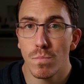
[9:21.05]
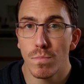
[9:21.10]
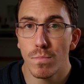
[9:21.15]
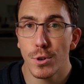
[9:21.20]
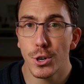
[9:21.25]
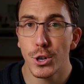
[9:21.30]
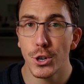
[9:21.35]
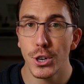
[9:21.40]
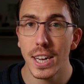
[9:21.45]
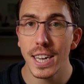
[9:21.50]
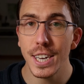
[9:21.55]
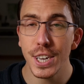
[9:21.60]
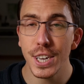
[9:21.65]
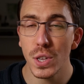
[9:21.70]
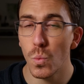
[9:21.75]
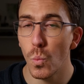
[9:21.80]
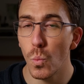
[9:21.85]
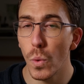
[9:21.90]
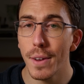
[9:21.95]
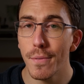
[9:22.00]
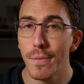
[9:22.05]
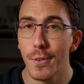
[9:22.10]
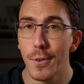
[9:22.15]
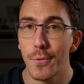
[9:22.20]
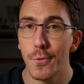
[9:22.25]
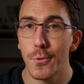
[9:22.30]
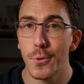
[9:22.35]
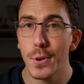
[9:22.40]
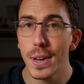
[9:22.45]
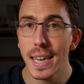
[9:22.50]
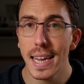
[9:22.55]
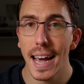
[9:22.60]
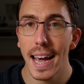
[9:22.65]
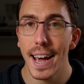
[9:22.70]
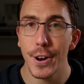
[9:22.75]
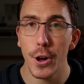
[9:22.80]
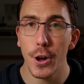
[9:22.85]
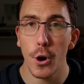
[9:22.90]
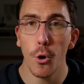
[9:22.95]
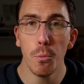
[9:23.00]
Should I just wait for
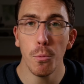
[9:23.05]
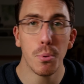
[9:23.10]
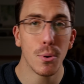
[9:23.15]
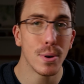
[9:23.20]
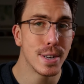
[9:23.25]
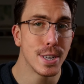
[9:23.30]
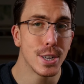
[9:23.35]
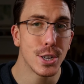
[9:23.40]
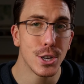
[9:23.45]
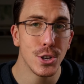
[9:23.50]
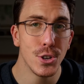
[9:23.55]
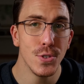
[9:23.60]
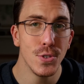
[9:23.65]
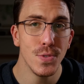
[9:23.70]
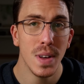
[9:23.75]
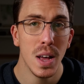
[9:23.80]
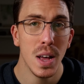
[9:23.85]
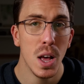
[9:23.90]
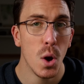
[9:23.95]
FreeCAD zero point two,